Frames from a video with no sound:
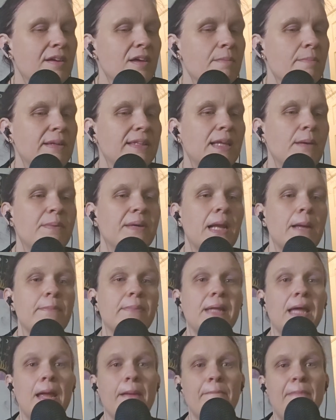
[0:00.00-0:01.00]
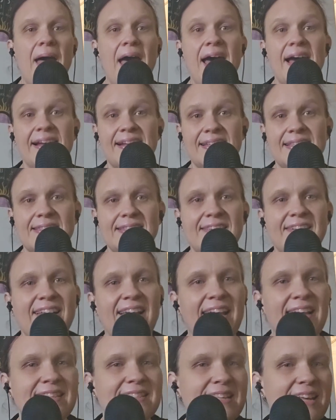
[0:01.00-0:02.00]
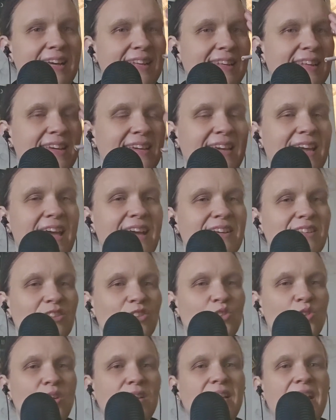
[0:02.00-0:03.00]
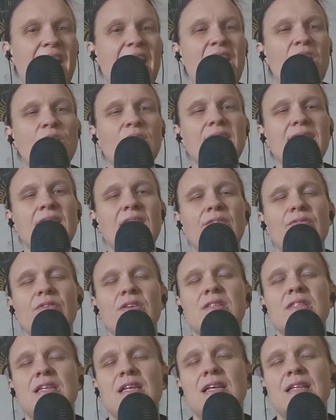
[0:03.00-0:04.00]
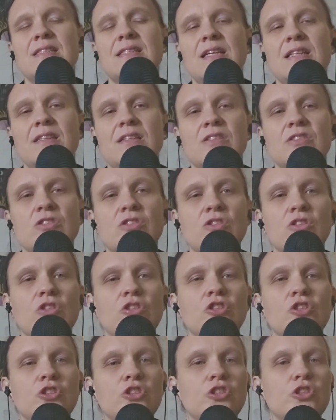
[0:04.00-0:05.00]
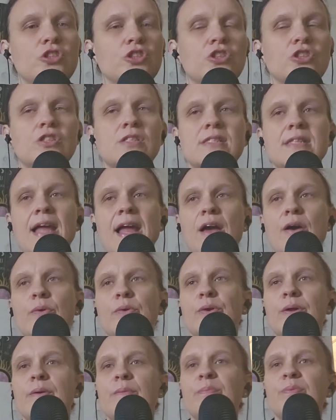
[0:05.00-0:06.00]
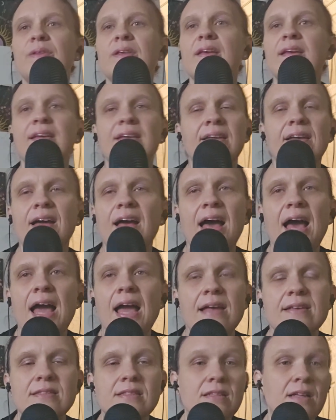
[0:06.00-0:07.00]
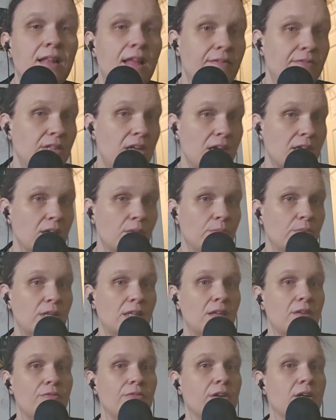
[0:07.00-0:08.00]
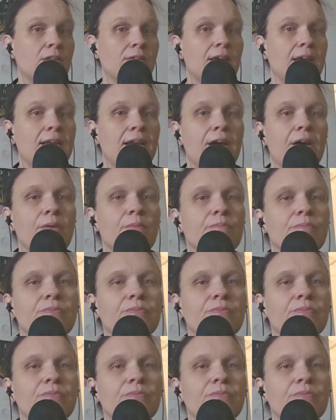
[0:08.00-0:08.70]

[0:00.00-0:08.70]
But then when I play it back, it still has that like extra loud, like it feels like it's like this sound. I still have not completely figured that out.